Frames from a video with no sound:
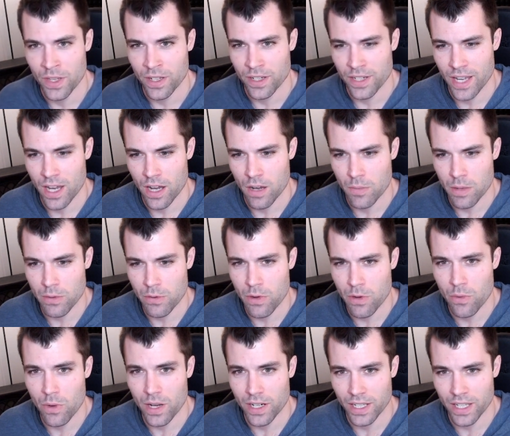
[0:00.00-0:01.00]
Now, maybe we
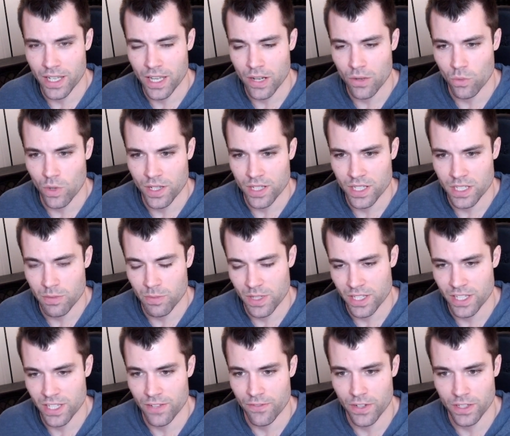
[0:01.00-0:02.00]
want to get one
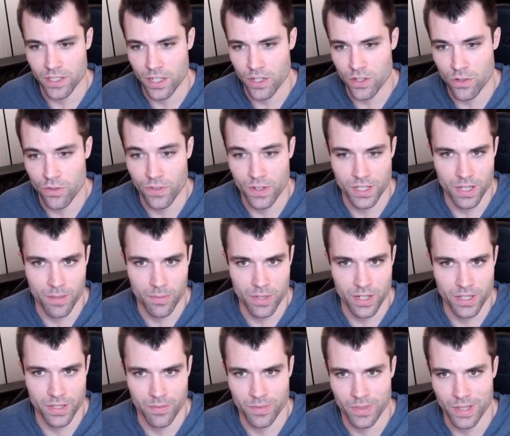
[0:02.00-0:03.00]
specific to-do for some reason.